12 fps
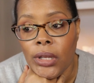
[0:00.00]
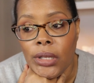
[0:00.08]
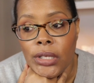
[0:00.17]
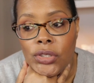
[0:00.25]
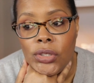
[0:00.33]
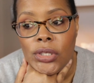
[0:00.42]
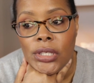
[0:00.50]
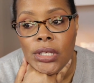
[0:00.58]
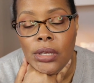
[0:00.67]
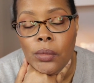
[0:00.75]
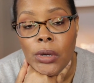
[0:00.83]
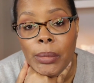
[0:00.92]
and let you
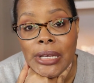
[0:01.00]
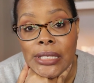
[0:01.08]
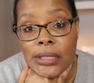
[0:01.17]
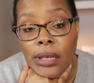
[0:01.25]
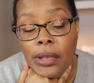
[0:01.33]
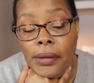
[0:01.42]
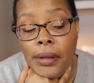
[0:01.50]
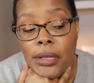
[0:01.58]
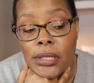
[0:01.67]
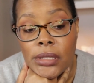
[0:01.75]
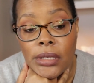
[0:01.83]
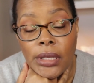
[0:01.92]
see what my skin
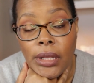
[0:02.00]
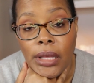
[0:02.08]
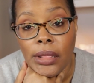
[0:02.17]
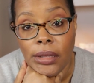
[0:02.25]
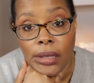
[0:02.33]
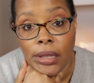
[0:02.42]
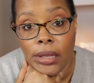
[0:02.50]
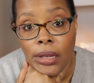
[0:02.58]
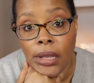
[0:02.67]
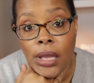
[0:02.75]
is looking like there.